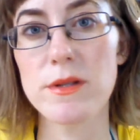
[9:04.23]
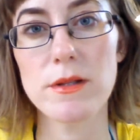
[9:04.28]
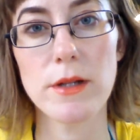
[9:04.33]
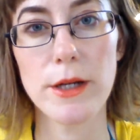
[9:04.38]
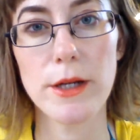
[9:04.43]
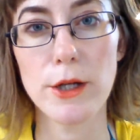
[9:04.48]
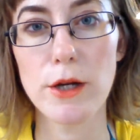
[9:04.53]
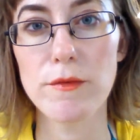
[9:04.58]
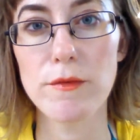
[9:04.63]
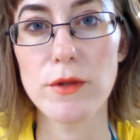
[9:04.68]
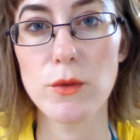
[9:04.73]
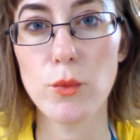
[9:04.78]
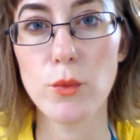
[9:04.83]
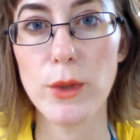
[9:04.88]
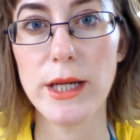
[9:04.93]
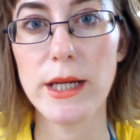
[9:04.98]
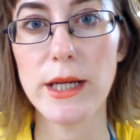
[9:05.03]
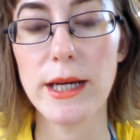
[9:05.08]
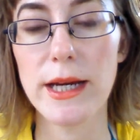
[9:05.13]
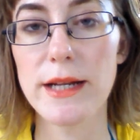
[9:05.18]
like over the
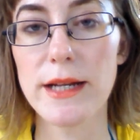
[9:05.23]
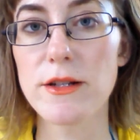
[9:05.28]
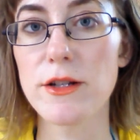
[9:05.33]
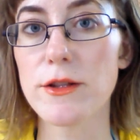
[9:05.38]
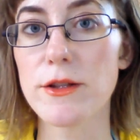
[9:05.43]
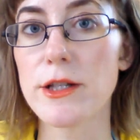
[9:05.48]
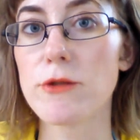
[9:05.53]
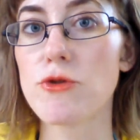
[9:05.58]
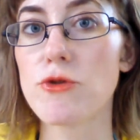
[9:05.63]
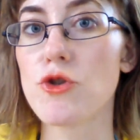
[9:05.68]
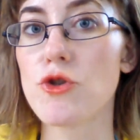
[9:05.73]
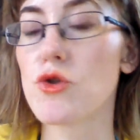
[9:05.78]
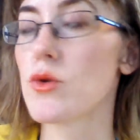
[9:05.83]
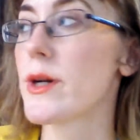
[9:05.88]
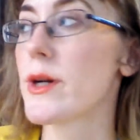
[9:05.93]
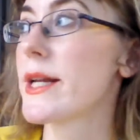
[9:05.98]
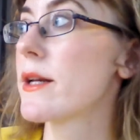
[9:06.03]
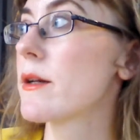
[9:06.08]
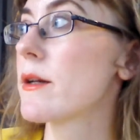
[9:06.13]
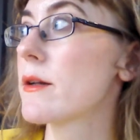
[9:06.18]
weekend, and they'll
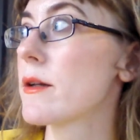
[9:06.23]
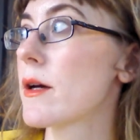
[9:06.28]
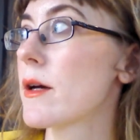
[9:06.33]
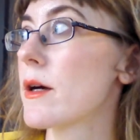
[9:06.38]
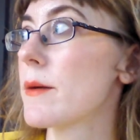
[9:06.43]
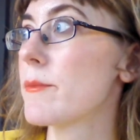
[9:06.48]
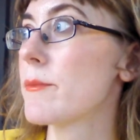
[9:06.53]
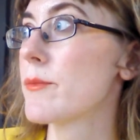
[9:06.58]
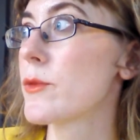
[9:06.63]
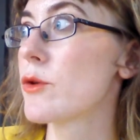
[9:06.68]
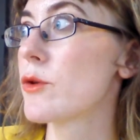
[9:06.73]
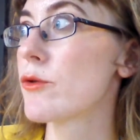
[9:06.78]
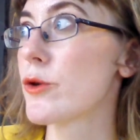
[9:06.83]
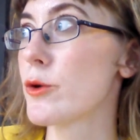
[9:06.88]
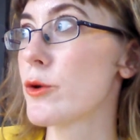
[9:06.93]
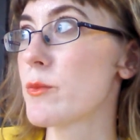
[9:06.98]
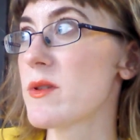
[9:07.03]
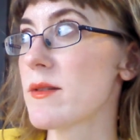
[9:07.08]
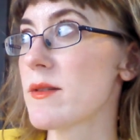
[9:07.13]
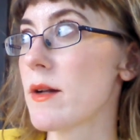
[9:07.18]
join
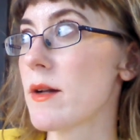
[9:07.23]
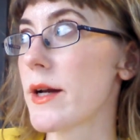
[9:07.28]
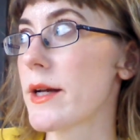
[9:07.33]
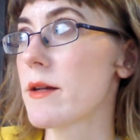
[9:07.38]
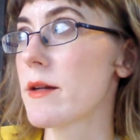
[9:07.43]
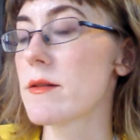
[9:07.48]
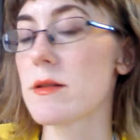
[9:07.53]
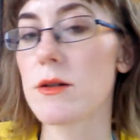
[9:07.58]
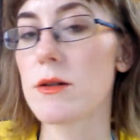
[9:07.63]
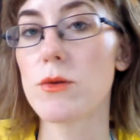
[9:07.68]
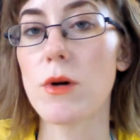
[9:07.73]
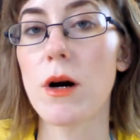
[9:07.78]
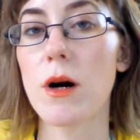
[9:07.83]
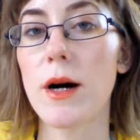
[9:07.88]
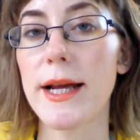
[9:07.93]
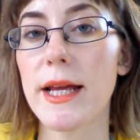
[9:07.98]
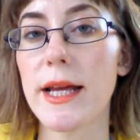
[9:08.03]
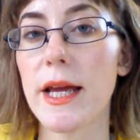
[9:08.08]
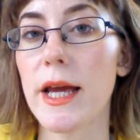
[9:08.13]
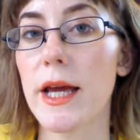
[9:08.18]
groups like Seoul
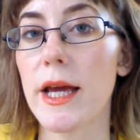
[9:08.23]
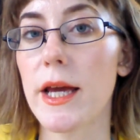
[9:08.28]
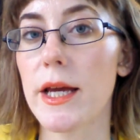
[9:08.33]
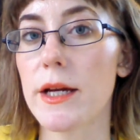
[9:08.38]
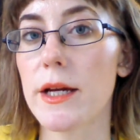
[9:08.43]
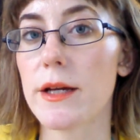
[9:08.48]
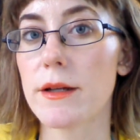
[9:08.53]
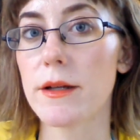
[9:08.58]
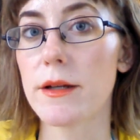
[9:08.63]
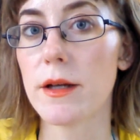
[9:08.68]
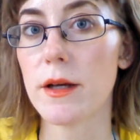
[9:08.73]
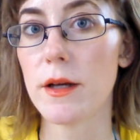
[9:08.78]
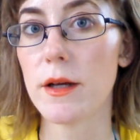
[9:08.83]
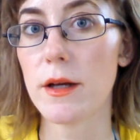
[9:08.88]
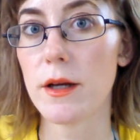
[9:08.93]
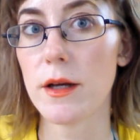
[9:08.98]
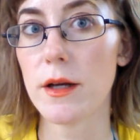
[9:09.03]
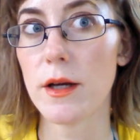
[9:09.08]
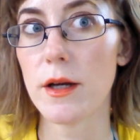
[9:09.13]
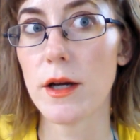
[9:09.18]
Hiking
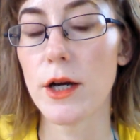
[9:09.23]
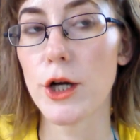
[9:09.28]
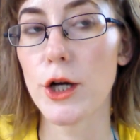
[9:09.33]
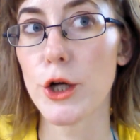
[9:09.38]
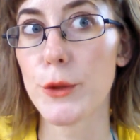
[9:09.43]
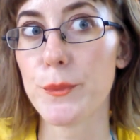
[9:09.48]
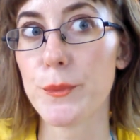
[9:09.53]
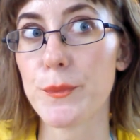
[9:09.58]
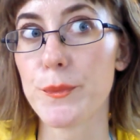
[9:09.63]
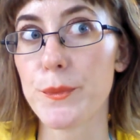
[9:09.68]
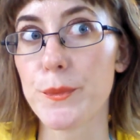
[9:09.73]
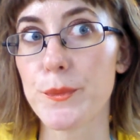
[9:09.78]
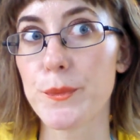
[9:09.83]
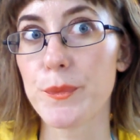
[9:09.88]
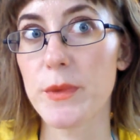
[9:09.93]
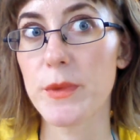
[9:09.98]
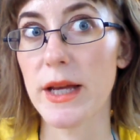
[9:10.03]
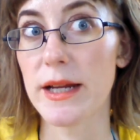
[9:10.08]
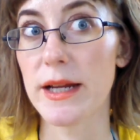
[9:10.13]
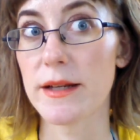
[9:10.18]

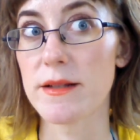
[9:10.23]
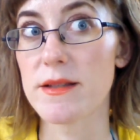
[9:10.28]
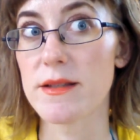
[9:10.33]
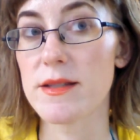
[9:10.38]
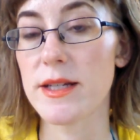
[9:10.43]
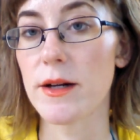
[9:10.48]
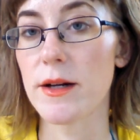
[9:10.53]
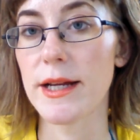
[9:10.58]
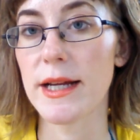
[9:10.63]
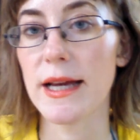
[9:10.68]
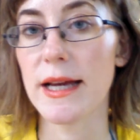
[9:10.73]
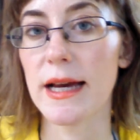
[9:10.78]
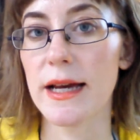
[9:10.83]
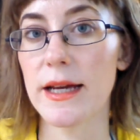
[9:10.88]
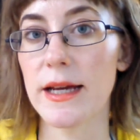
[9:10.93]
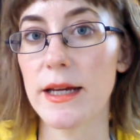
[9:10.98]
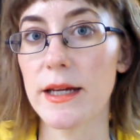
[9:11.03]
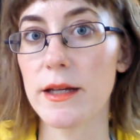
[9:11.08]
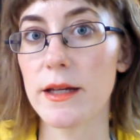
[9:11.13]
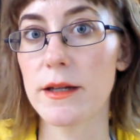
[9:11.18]
and
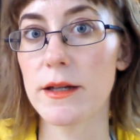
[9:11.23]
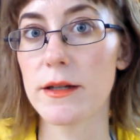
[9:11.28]
CIK